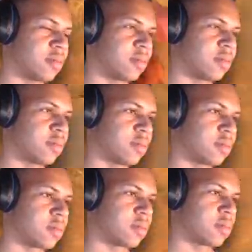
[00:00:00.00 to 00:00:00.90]

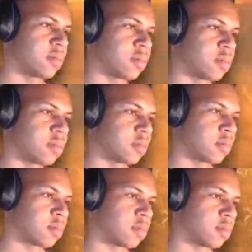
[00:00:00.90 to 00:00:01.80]

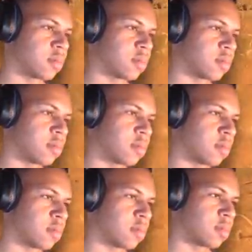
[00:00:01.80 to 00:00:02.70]

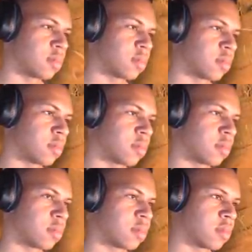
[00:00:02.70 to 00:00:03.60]

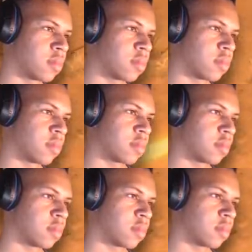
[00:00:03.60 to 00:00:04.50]

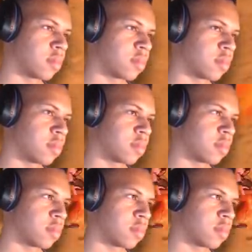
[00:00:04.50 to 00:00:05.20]
(silence)